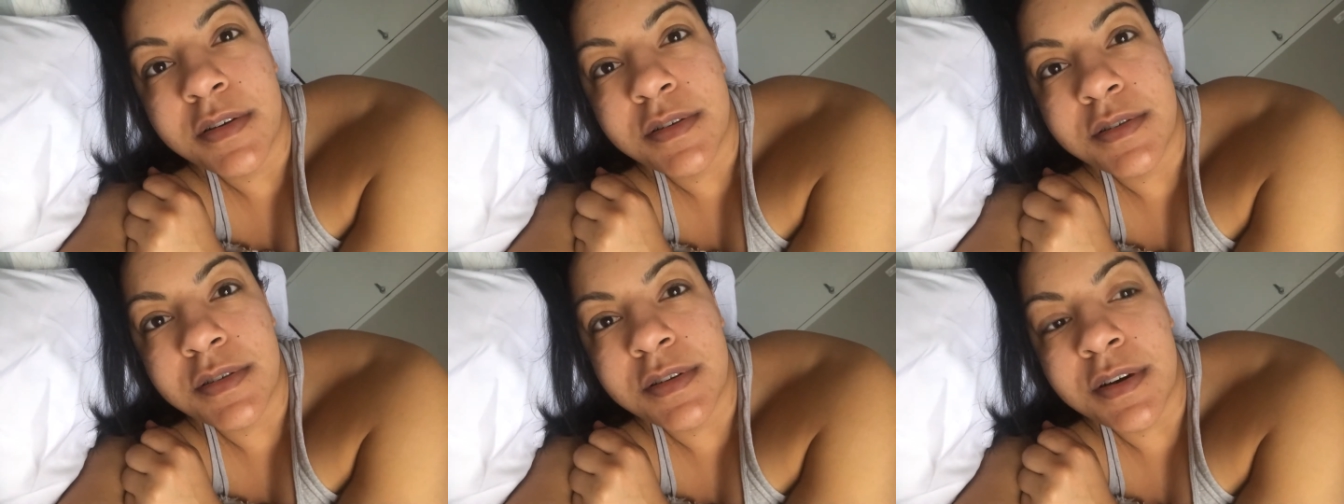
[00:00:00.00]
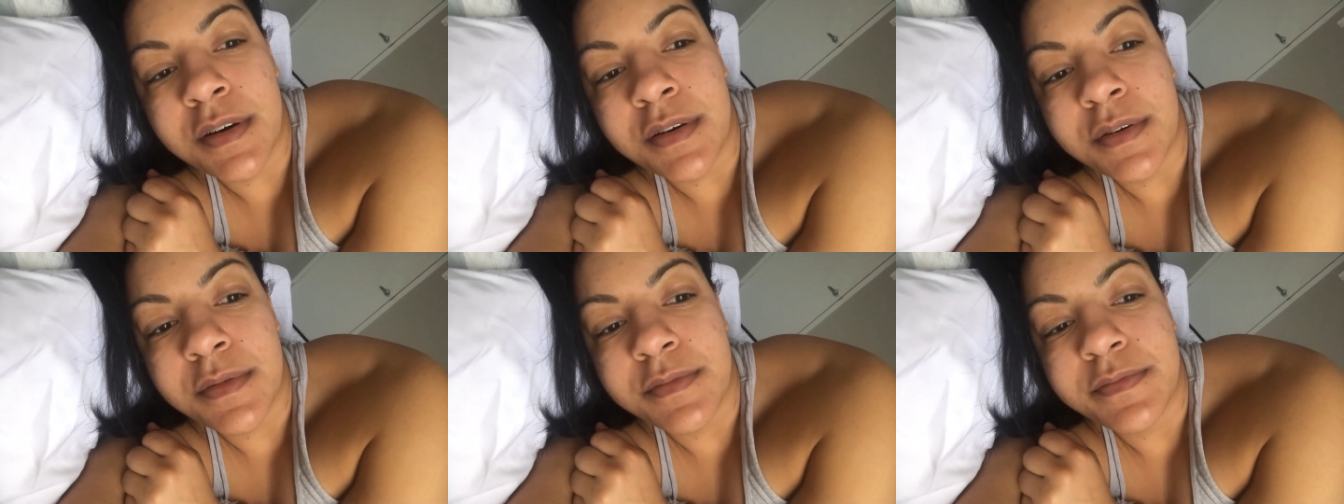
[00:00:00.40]
so,
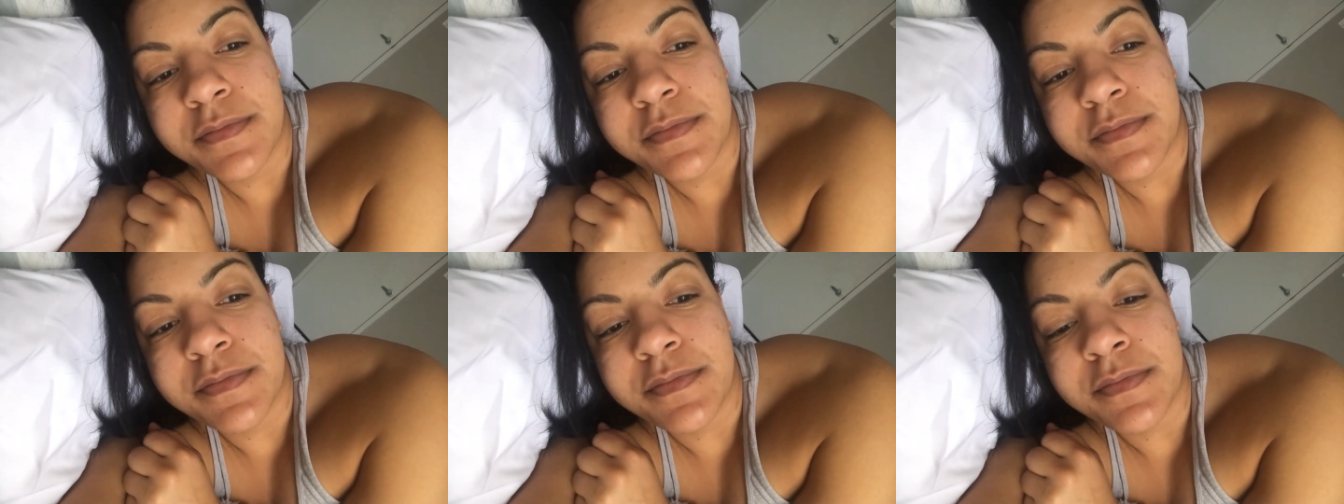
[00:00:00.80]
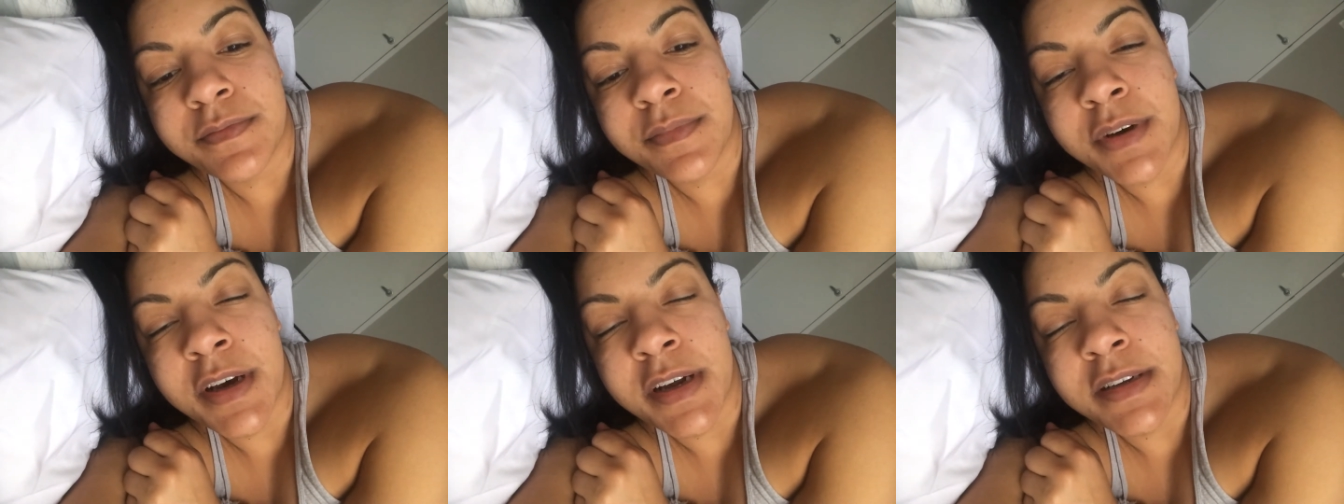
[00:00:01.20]

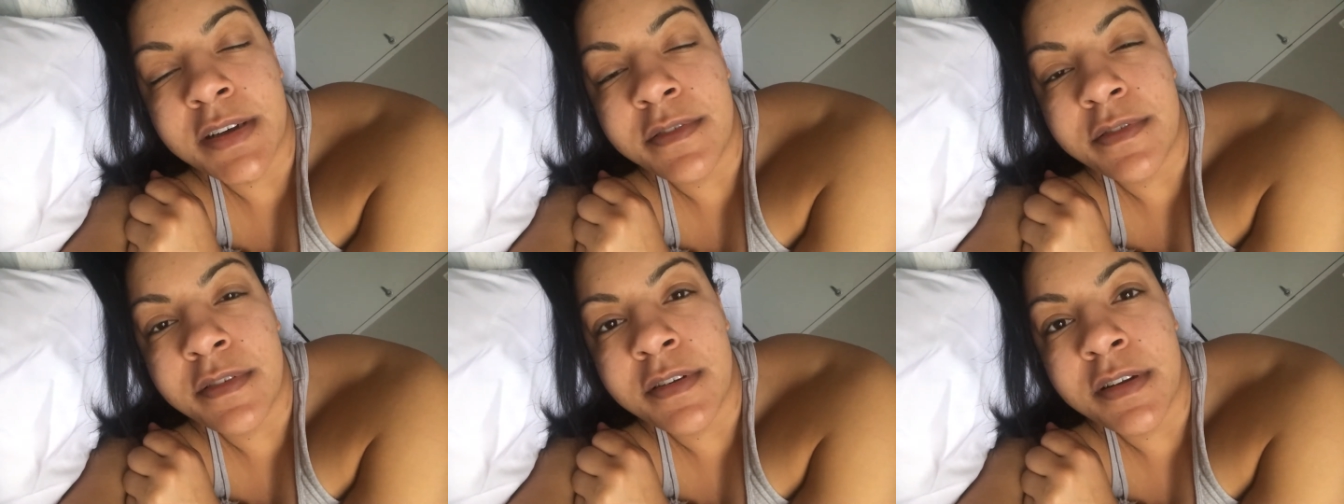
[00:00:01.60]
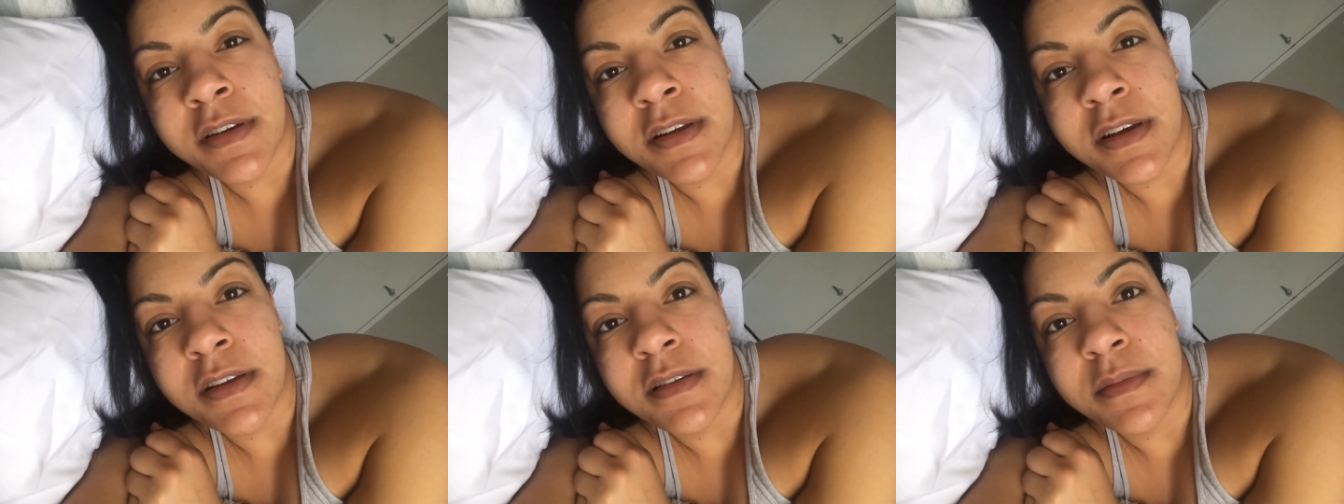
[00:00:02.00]
but I definitely need
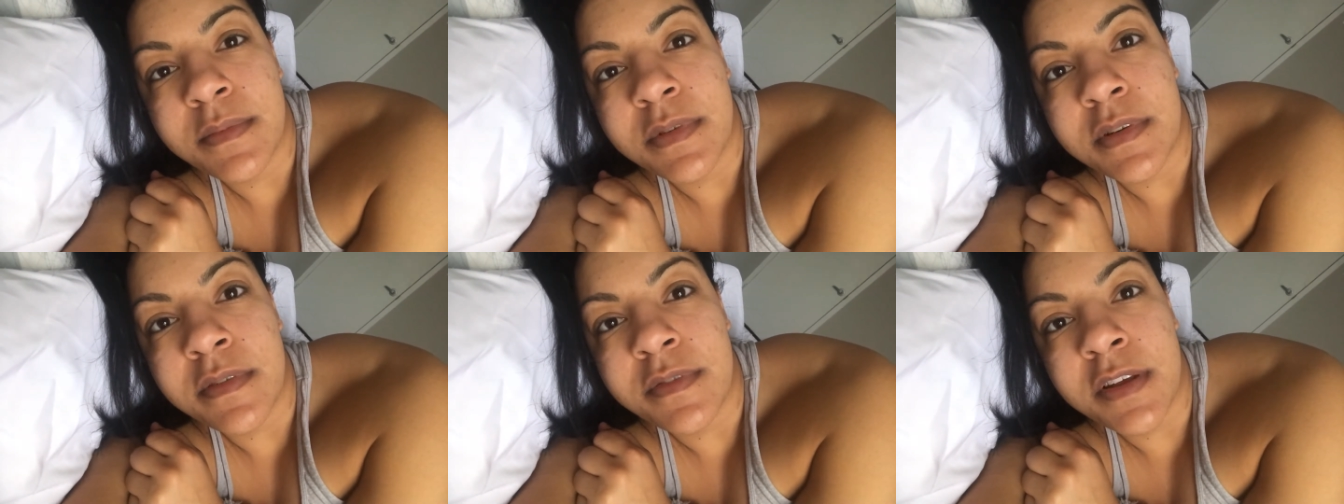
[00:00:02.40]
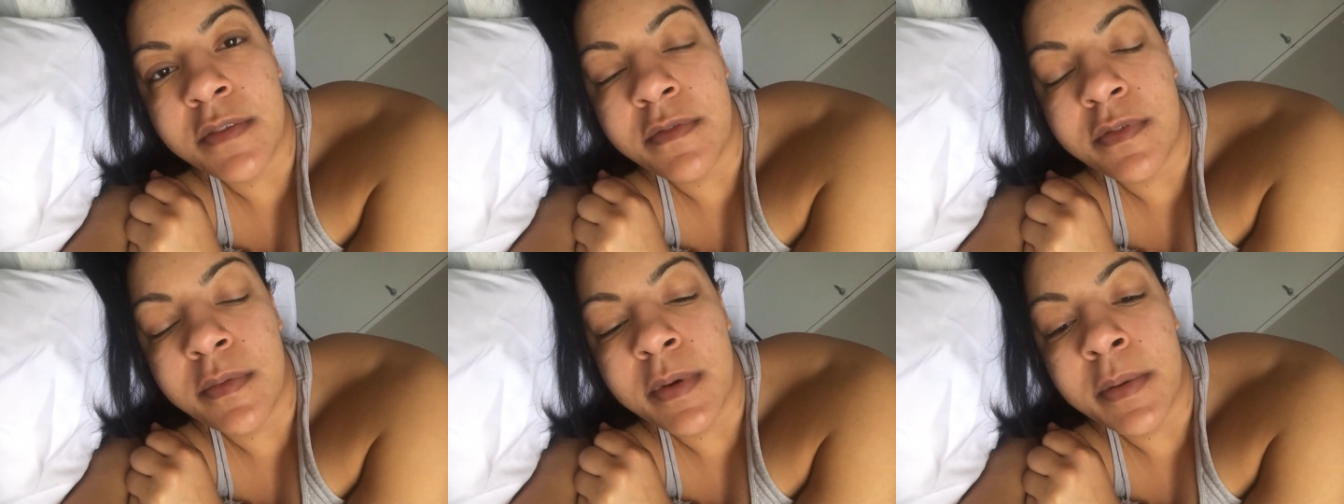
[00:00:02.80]
to get some stuff
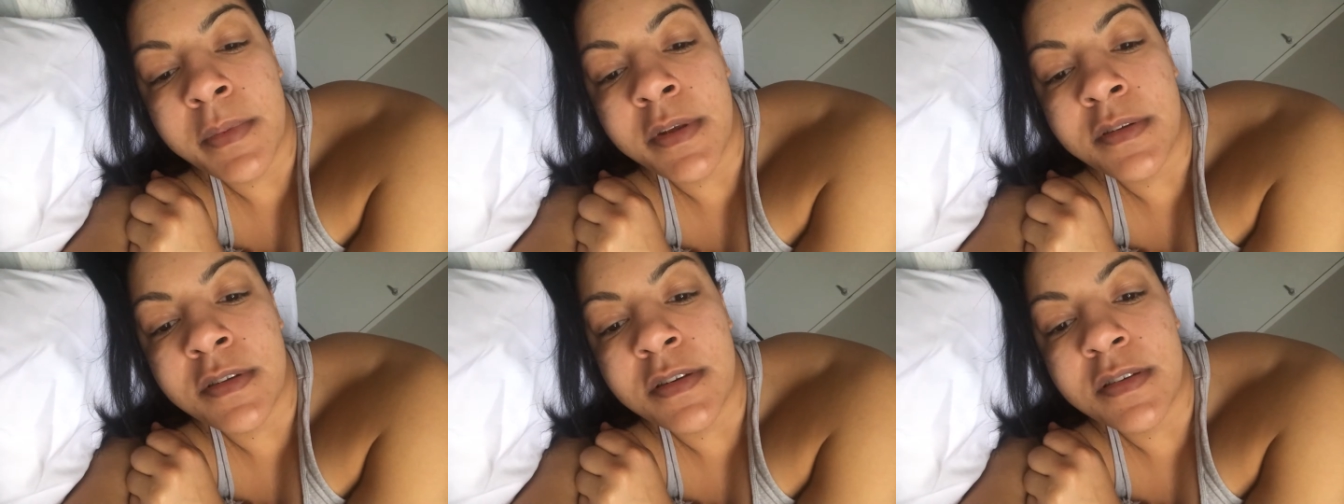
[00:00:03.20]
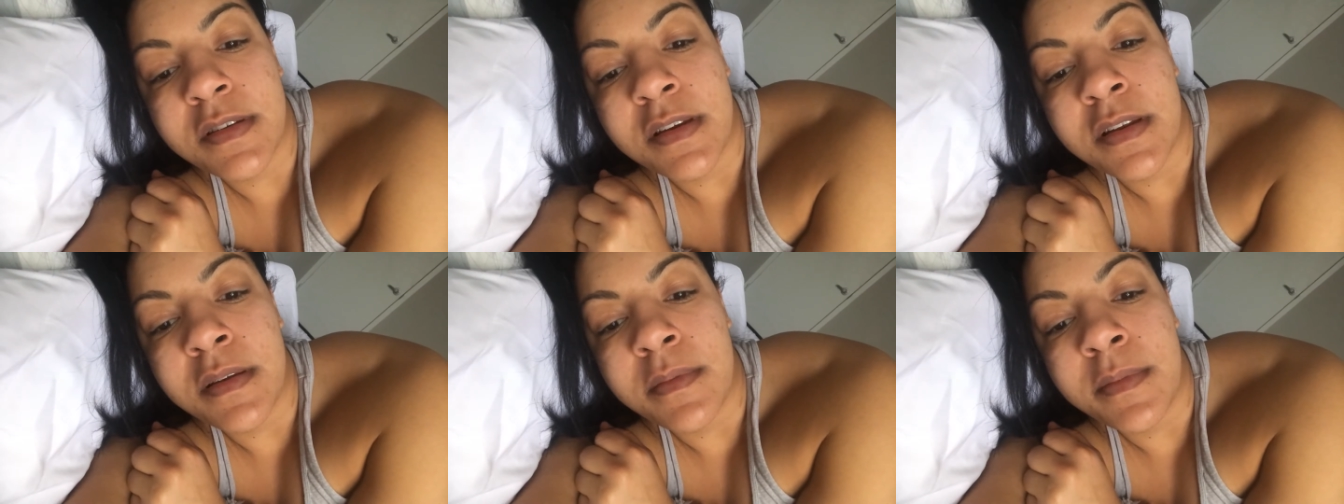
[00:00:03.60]
done for my business.
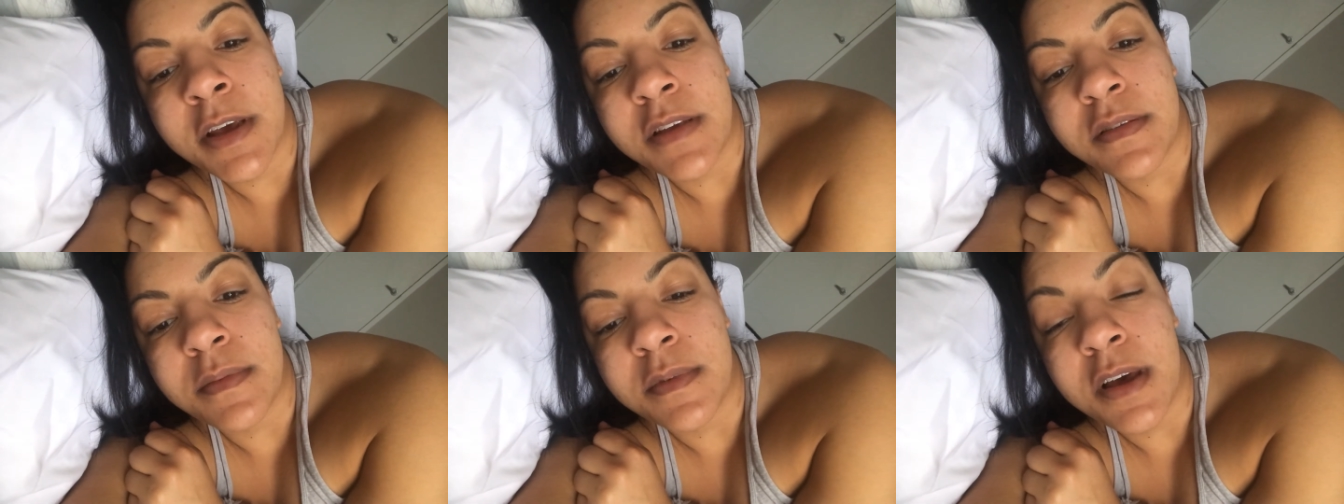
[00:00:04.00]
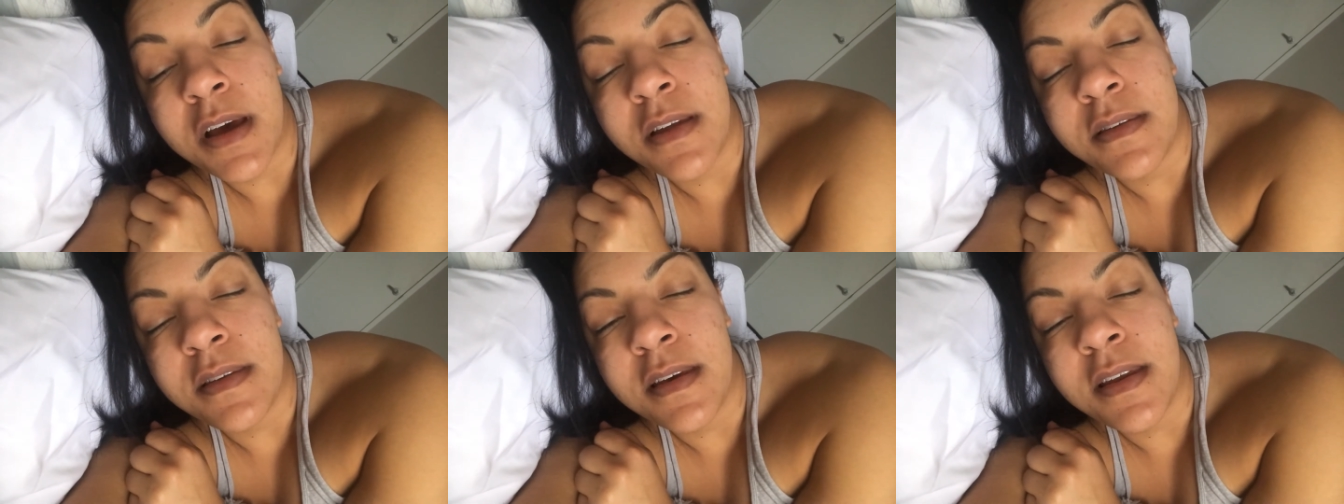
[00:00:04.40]
I need to make some
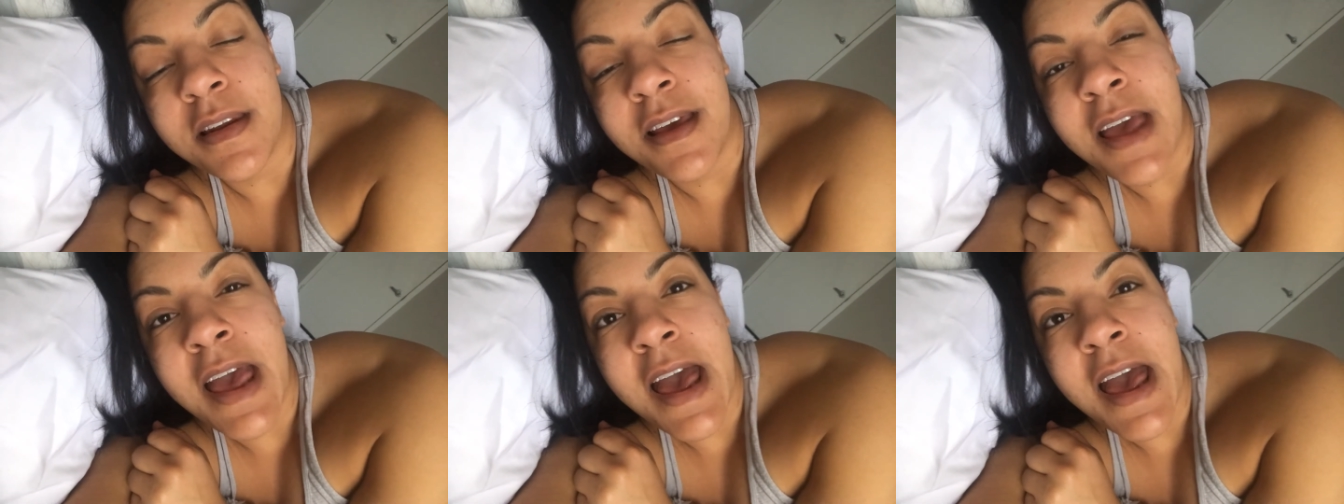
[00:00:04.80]
content.